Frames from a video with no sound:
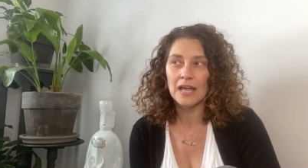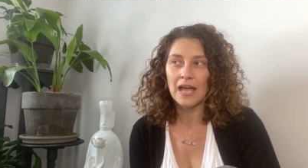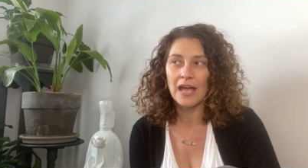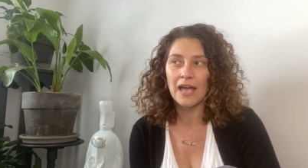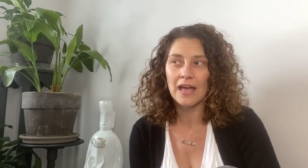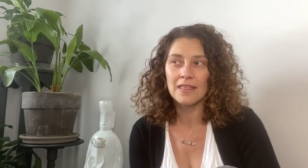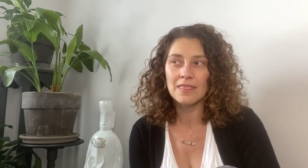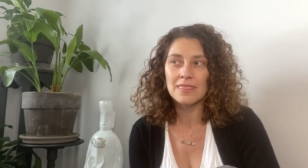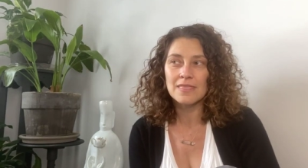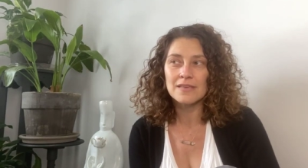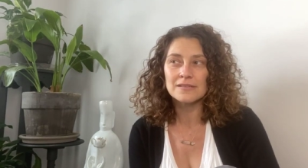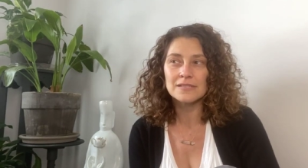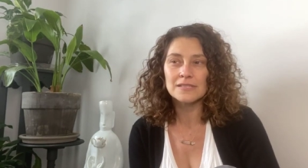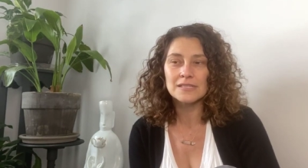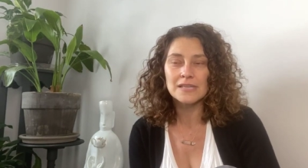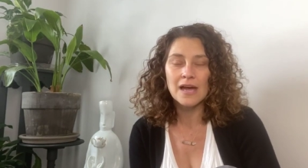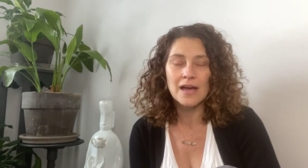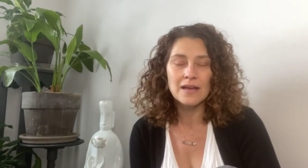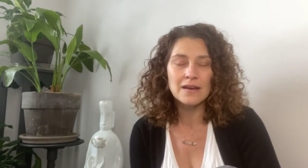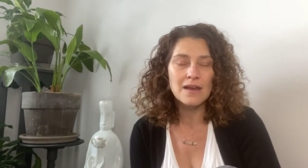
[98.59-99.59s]
And the
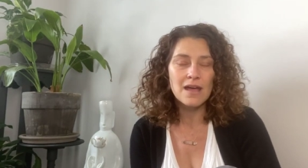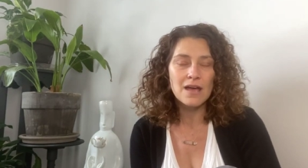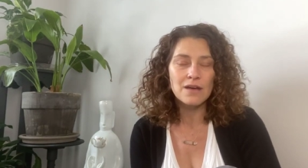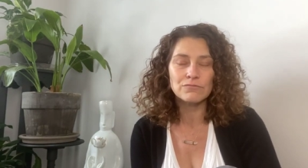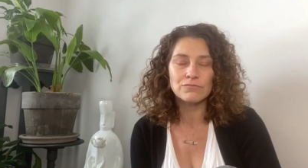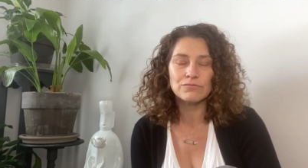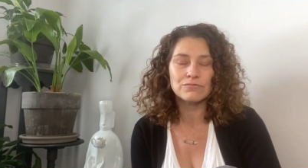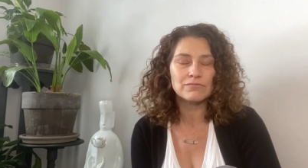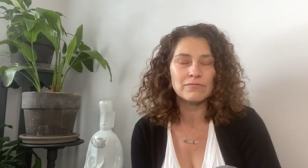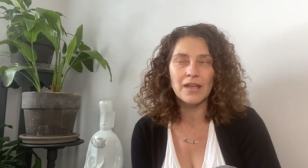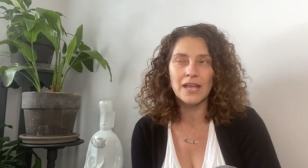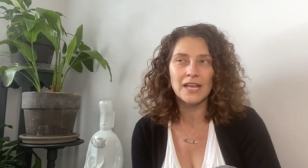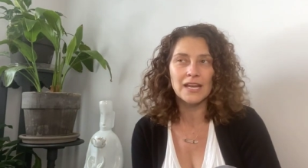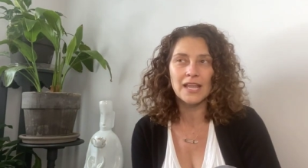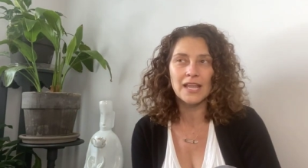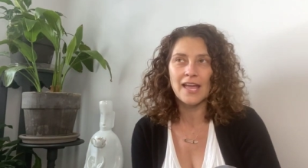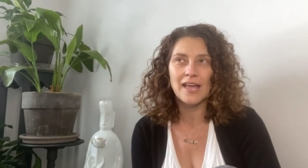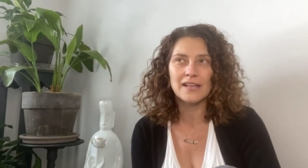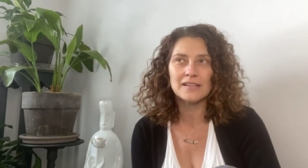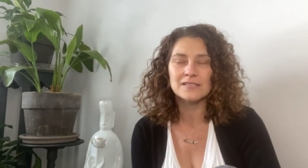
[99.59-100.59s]
sun
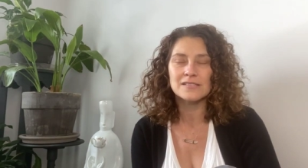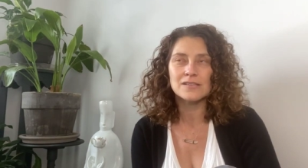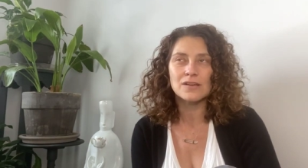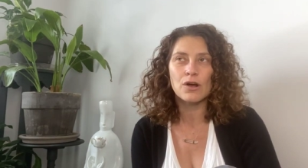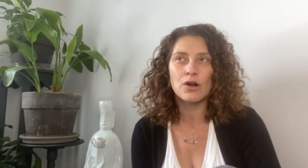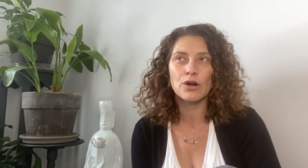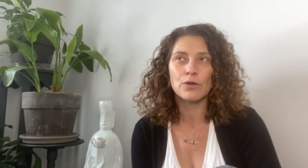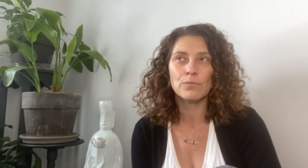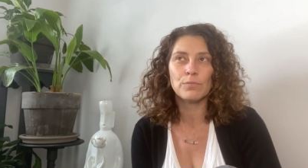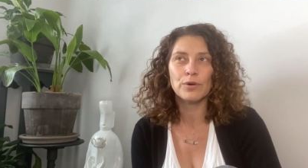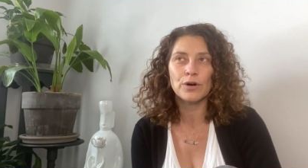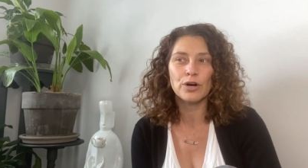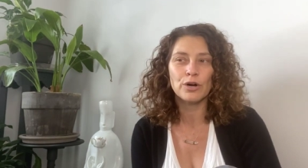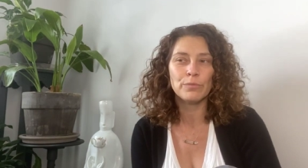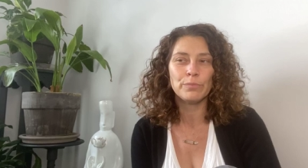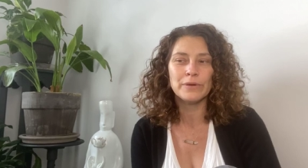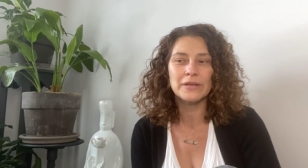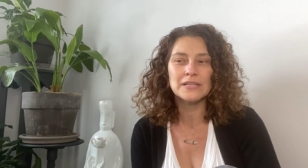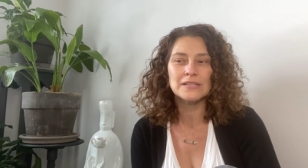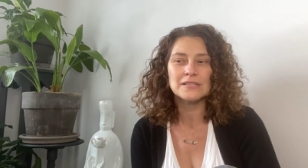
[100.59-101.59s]
radiates our
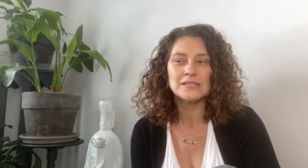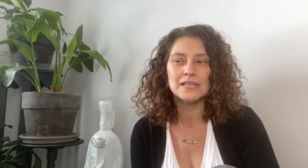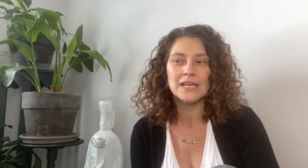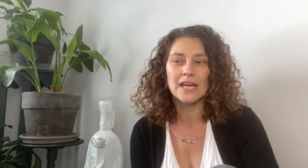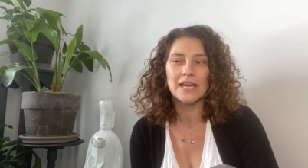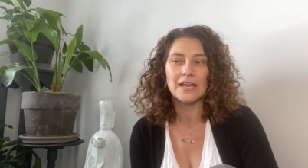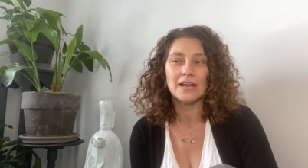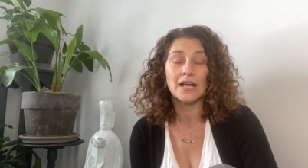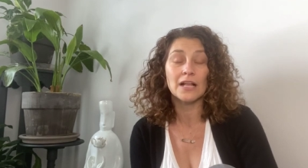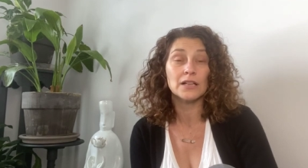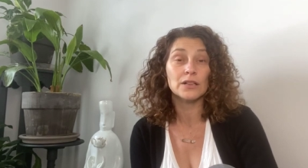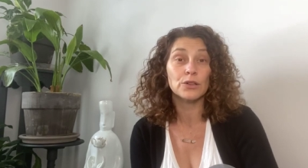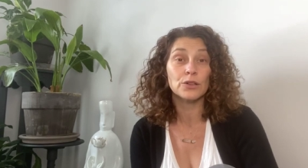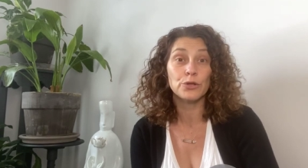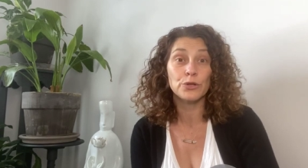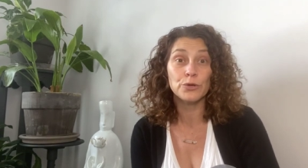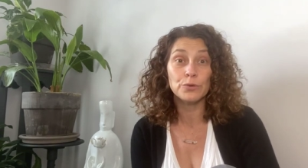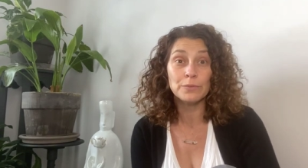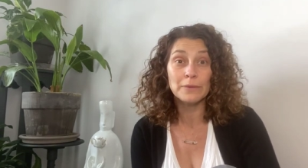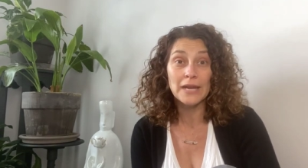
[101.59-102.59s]
purpose, it
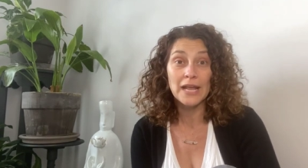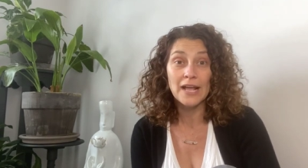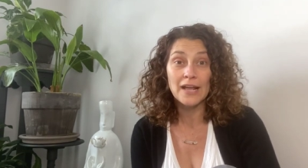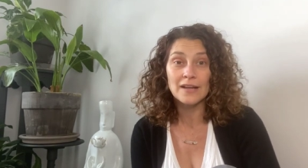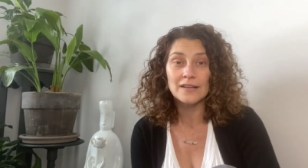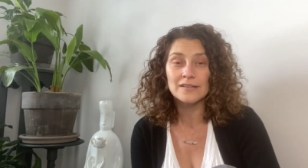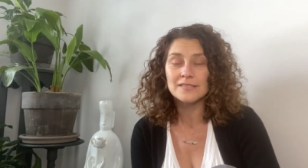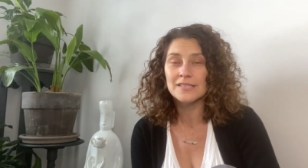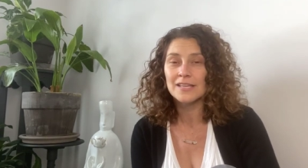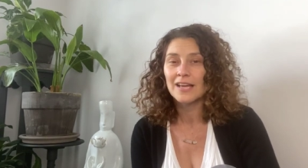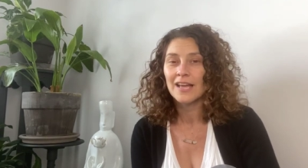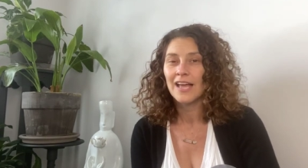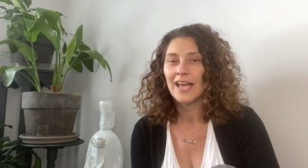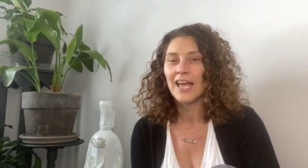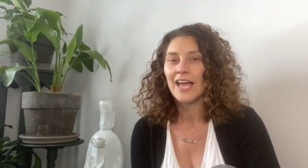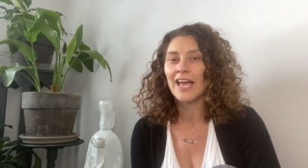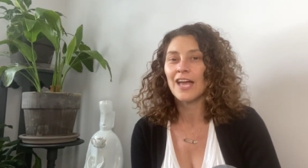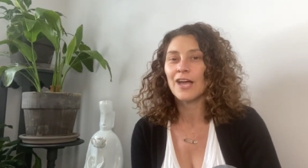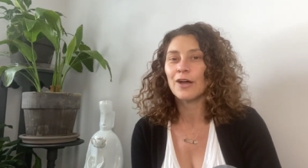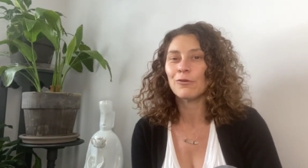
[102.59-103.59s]
illuminates,
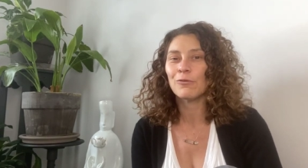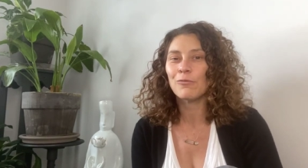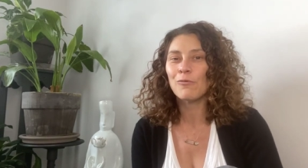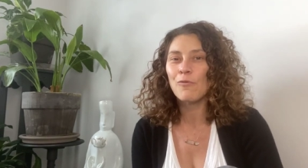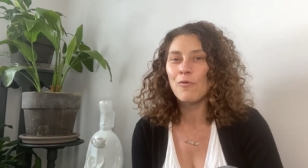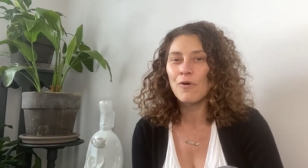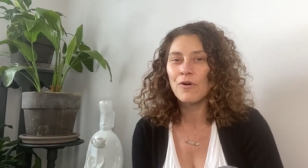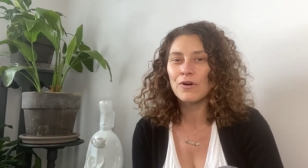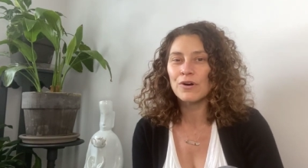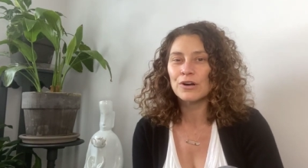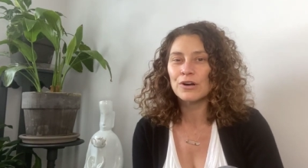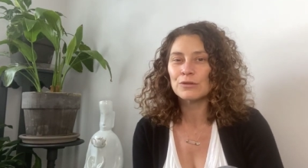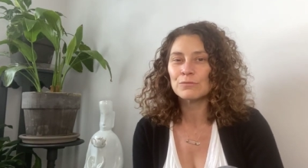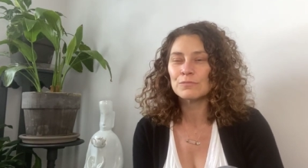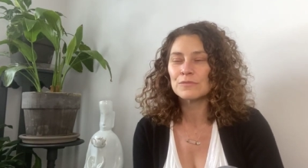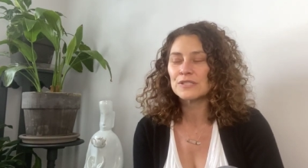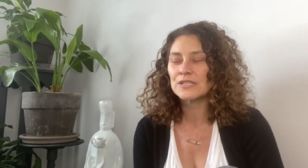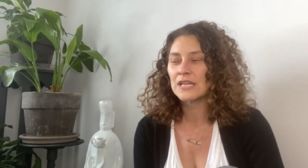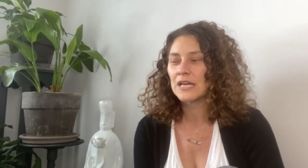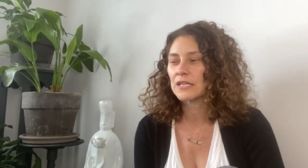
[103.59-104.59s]
it
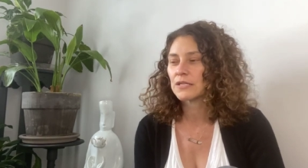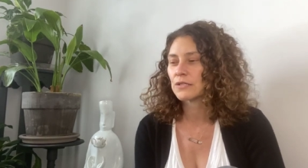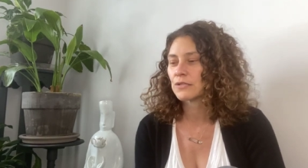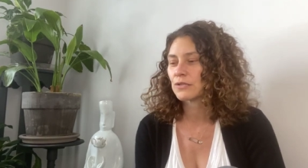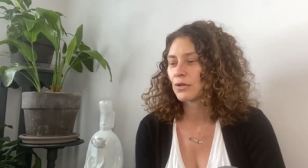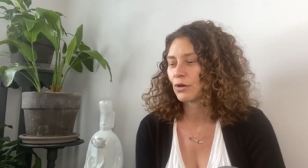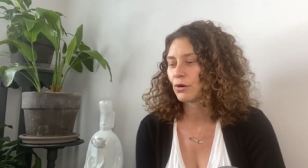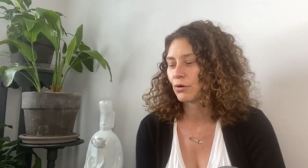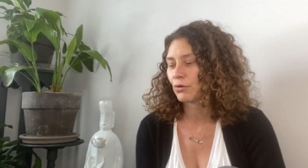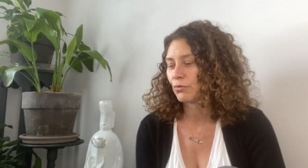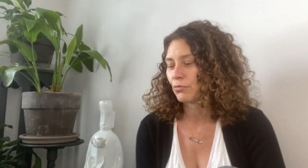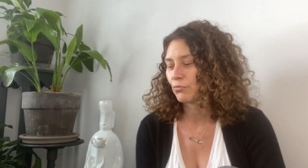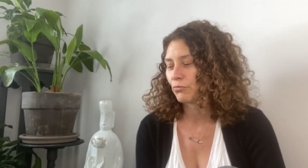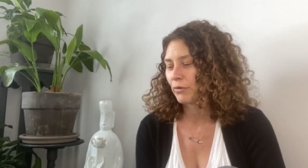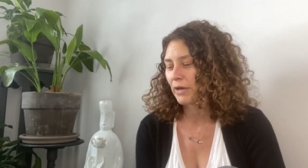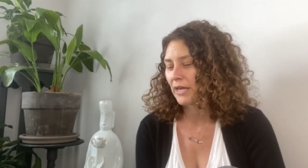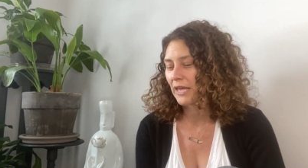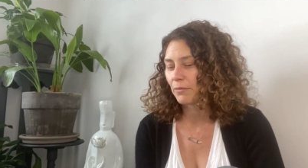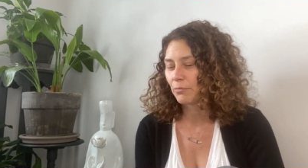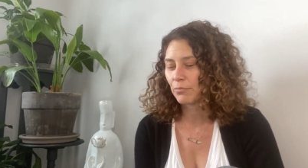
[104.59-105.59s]
warms. And so
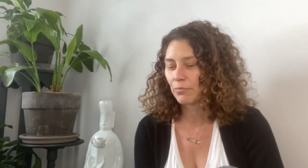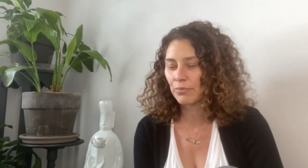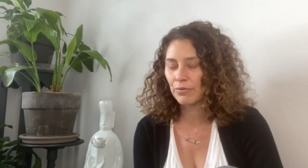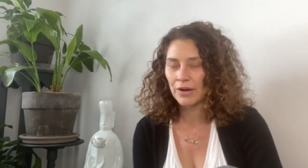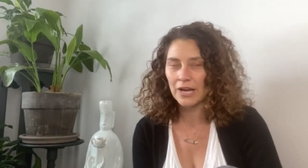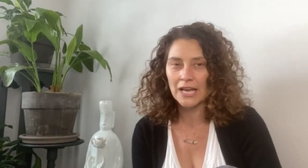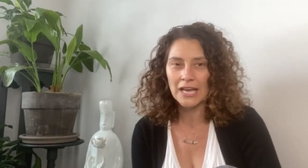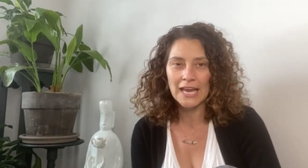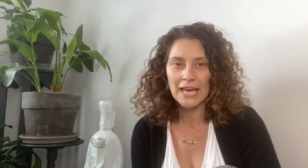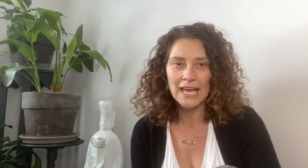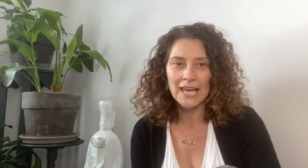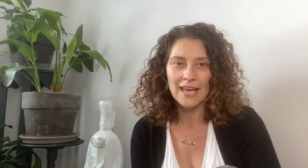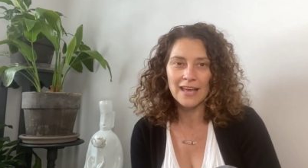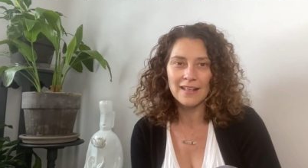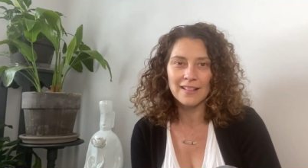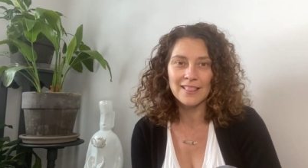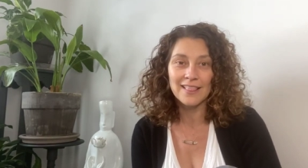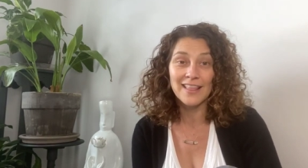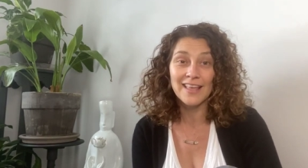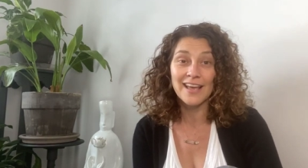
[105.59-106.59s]
we bring
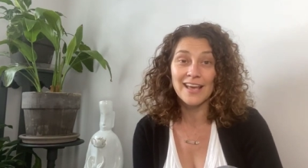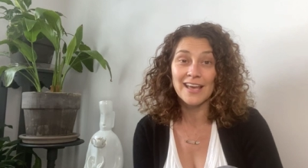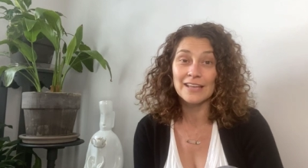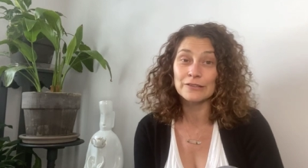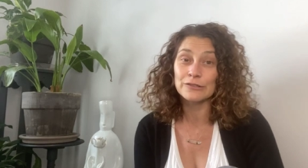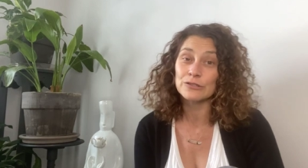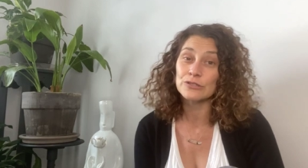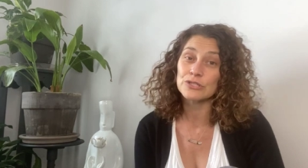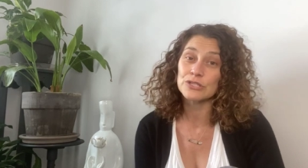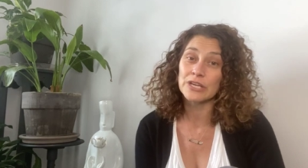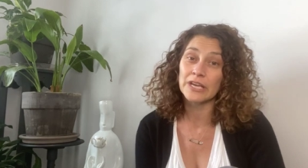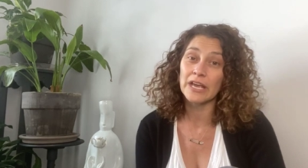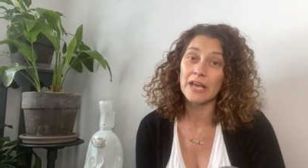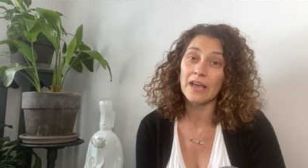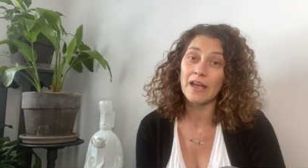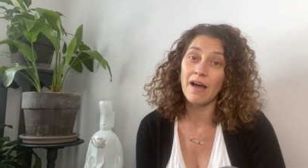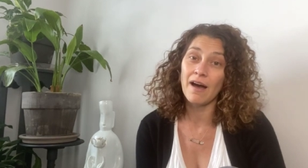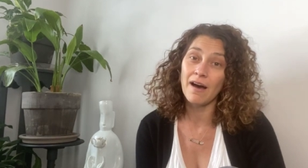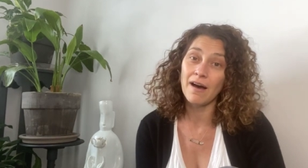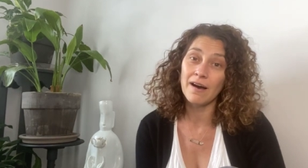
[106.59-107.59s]
in the energy
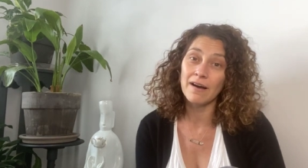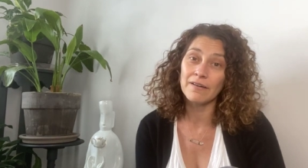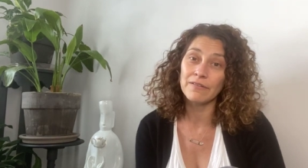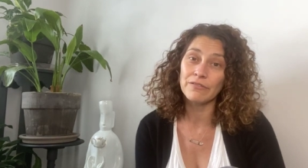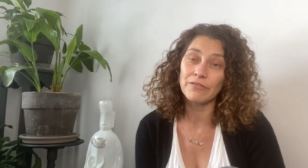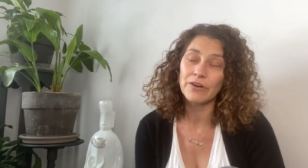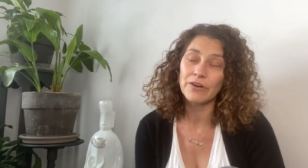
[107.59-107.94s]
of